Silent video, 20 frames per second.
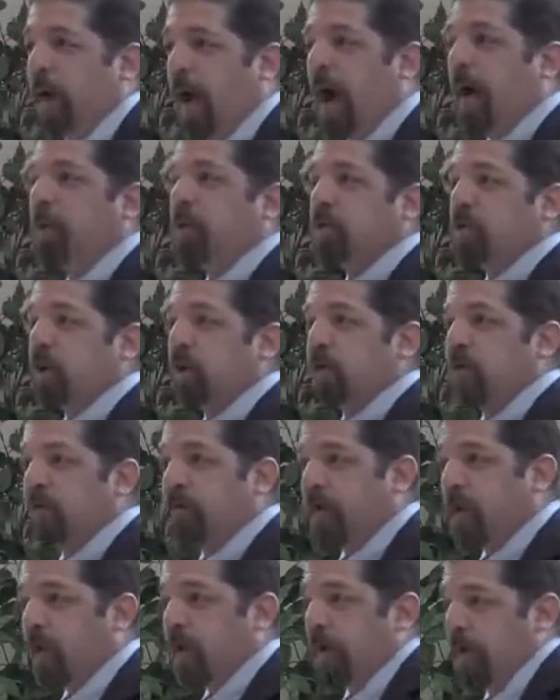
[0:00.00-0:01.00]
I was
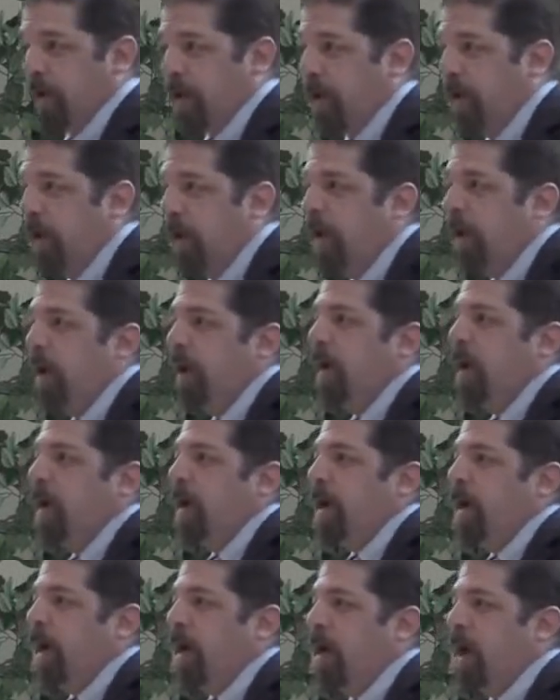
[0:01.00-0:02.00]
converted
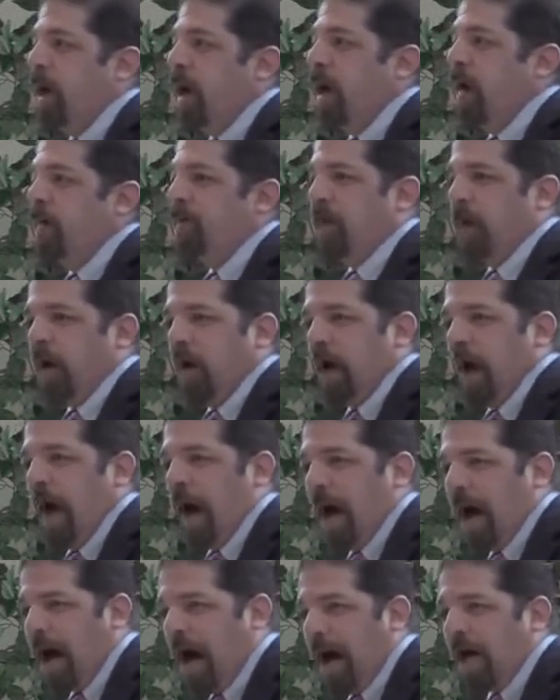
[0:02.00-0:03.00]
in a very
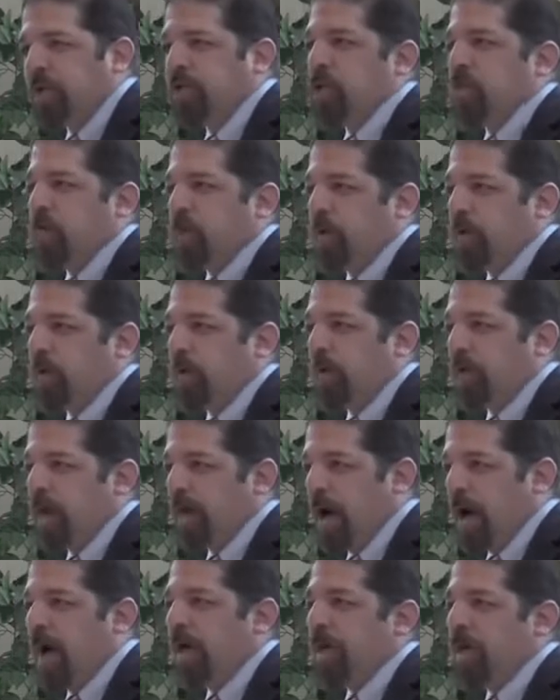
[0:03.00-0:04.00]
hostile
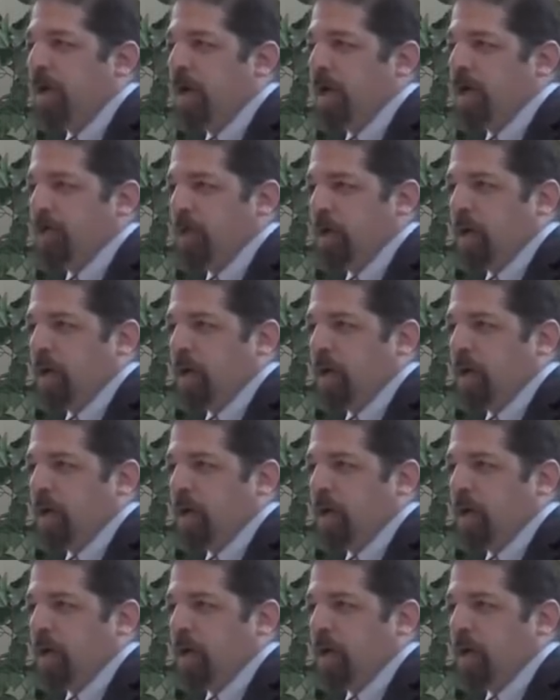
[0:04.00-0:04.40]
context,